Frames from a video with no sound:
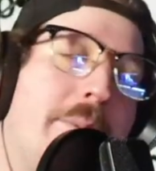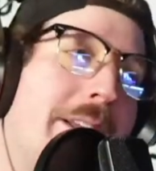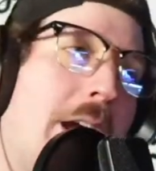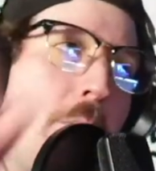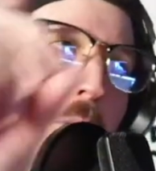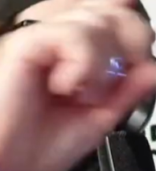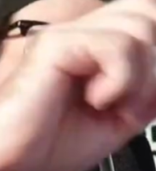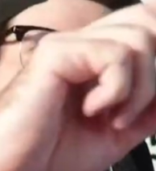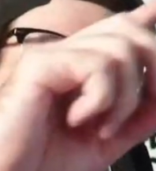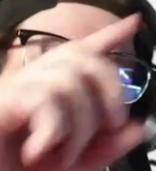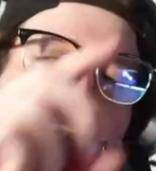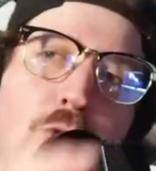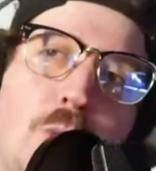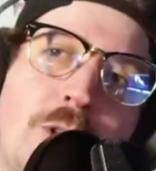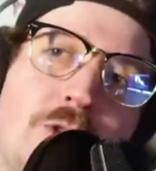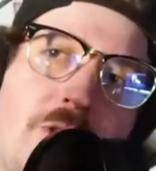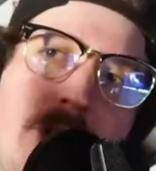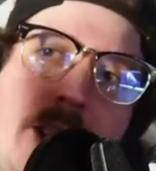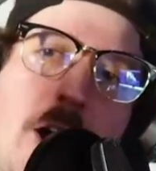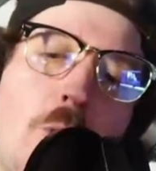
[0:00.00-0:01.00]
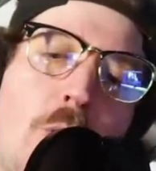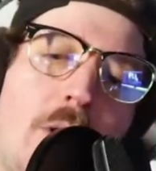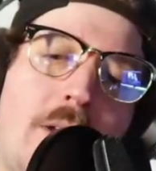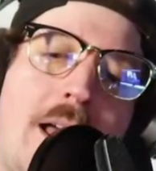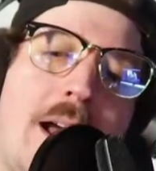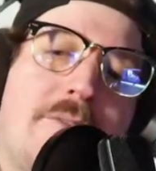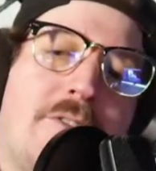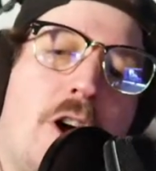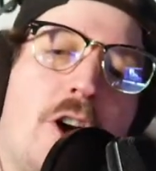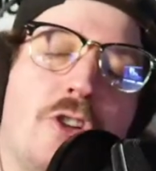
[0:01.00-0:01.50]
But yeah, we're live on Twitch right now. We're
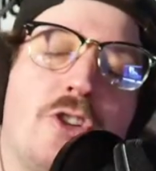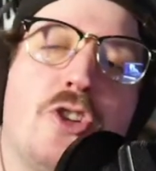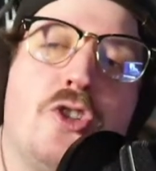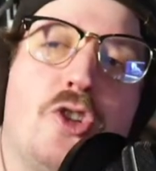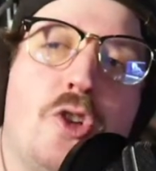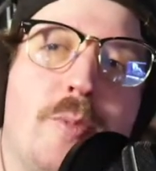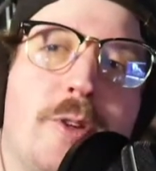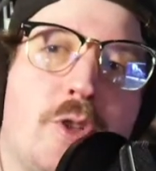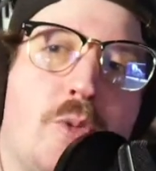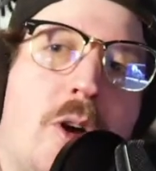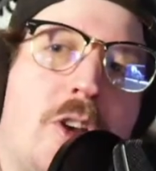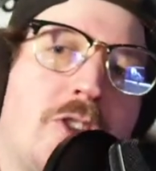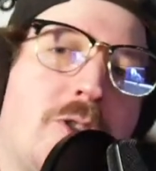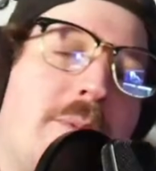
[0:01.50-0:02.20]
live on YouTube as well.